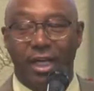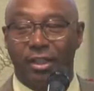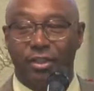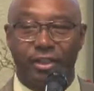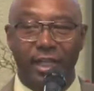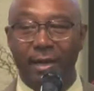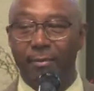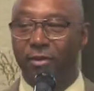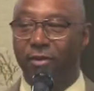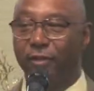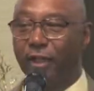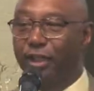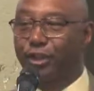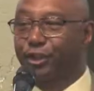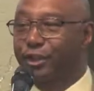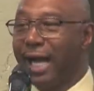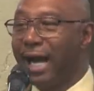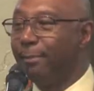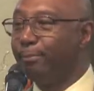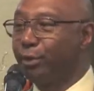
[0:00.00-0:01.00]
Some of us
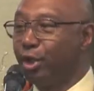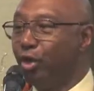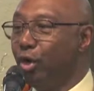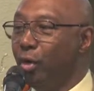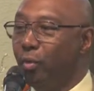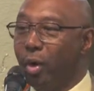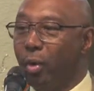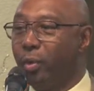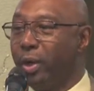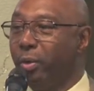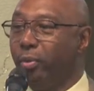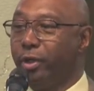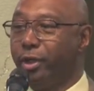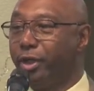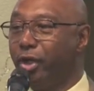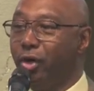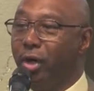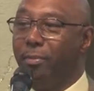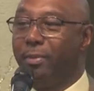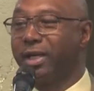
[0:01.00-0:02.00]
stopped doing what we were
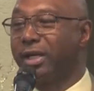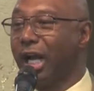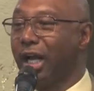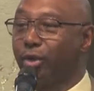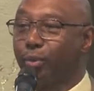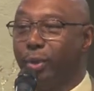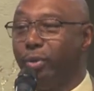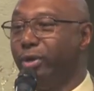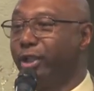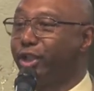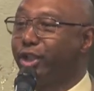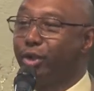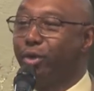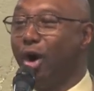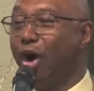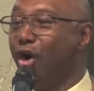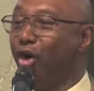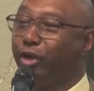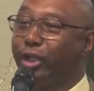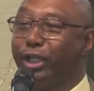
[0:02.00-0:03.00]
doing because we were too
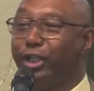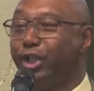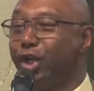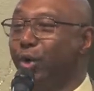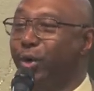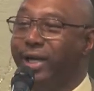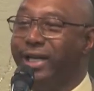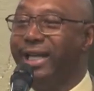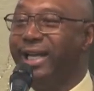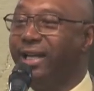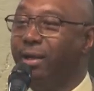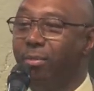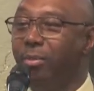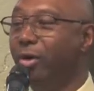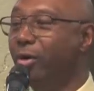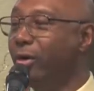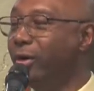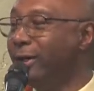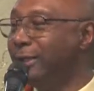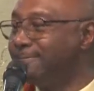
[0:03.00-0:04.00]
old to do it anymore.